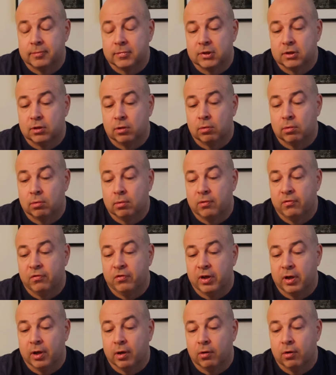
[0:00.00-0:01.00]
So
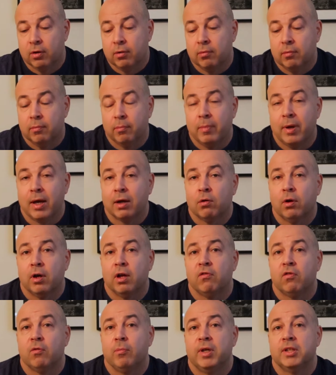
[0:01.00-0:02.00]
very good background
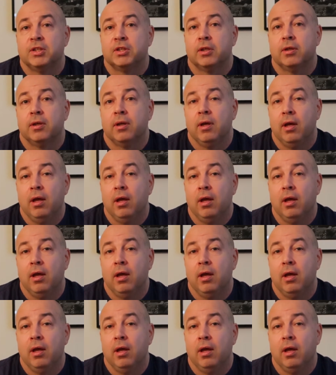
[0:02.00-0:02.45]
information